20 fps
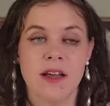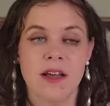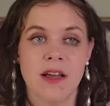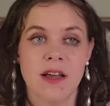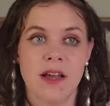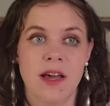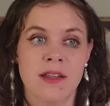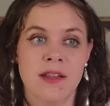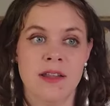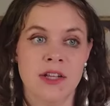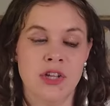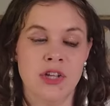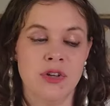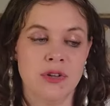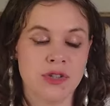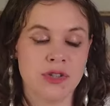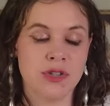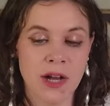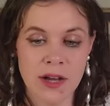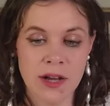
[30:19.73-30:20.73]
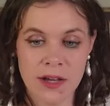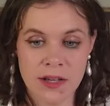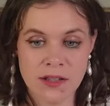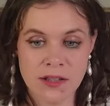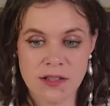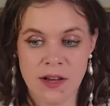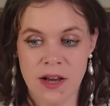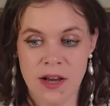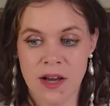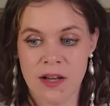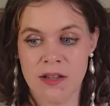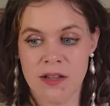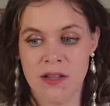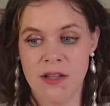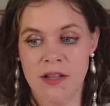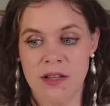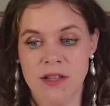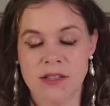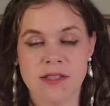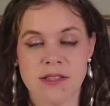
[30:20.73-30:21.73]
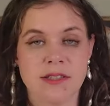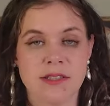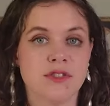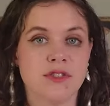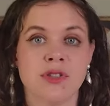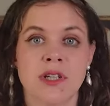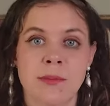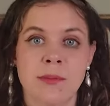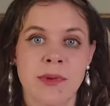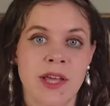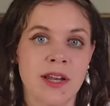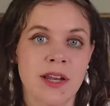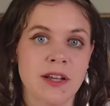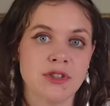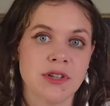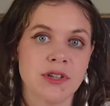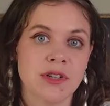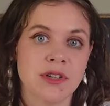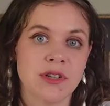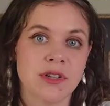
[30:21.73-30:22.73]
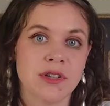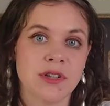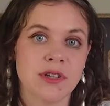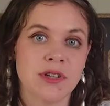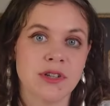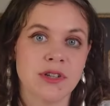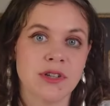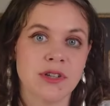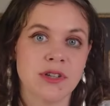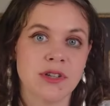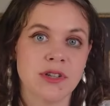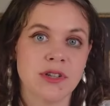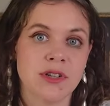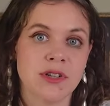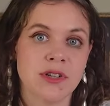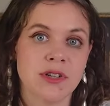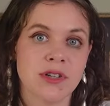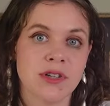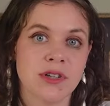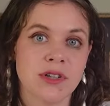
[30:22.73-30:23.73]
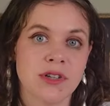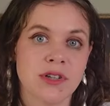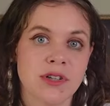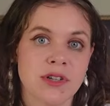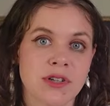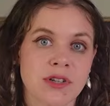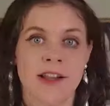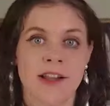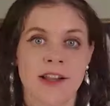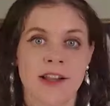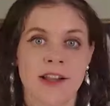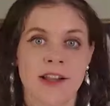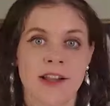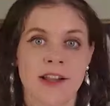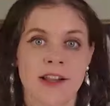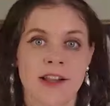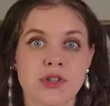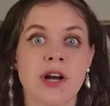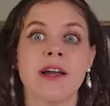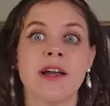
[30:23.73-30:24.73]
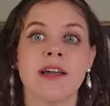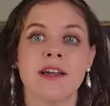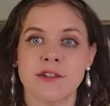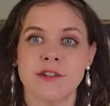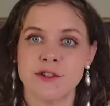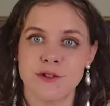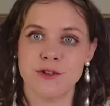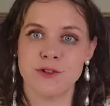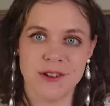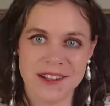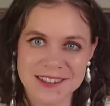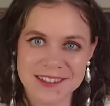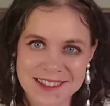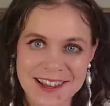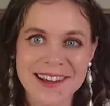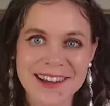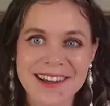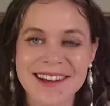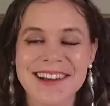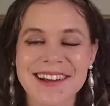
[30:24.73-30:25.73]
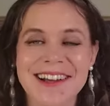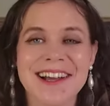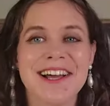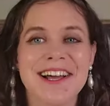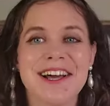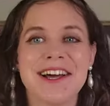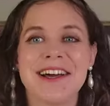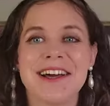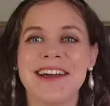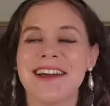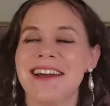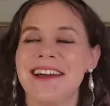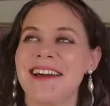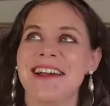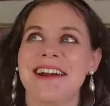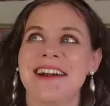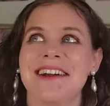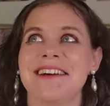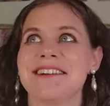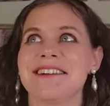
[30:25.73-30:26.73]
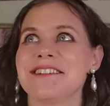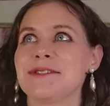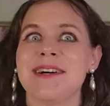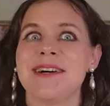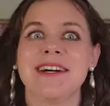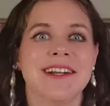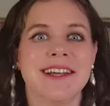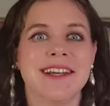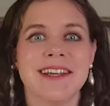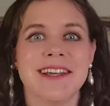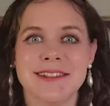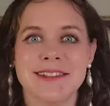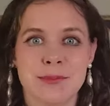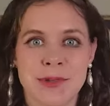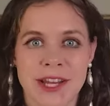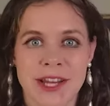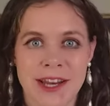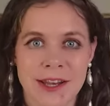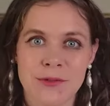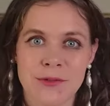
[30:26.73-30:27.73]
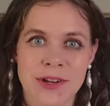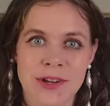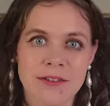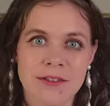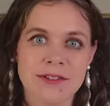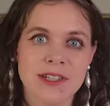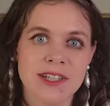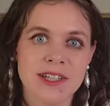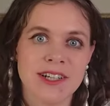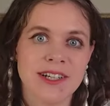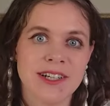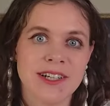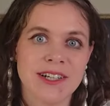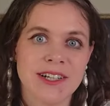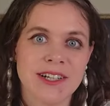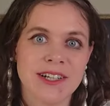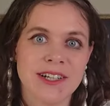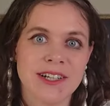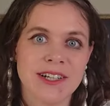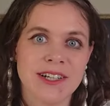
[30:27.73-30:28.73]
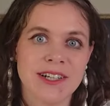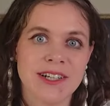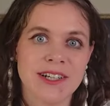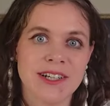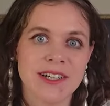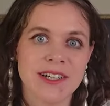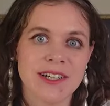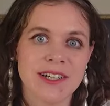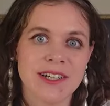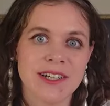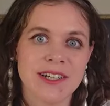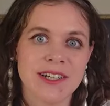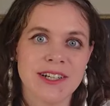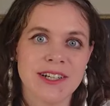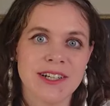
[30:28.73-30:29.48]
And then you're trying to add these dreamy and extravagant elements to your styling, or you're trying to do this like, I don't know, dramatic, intimidating, whatever looks, you would just